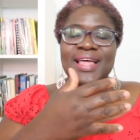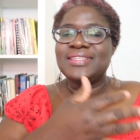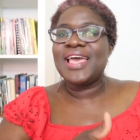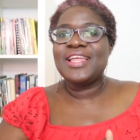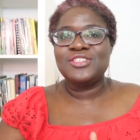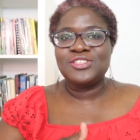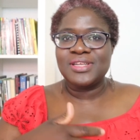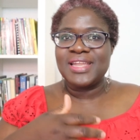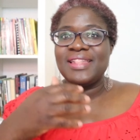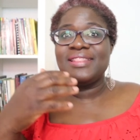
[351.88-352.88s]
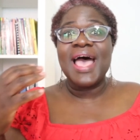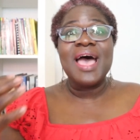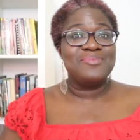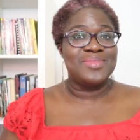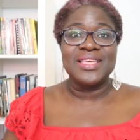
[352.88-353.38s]
attention, and
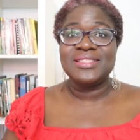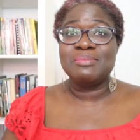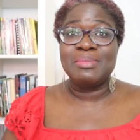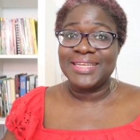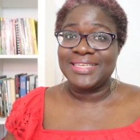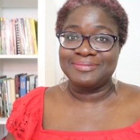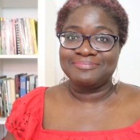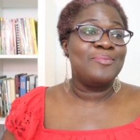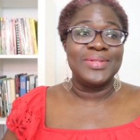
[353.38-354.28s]
that means money.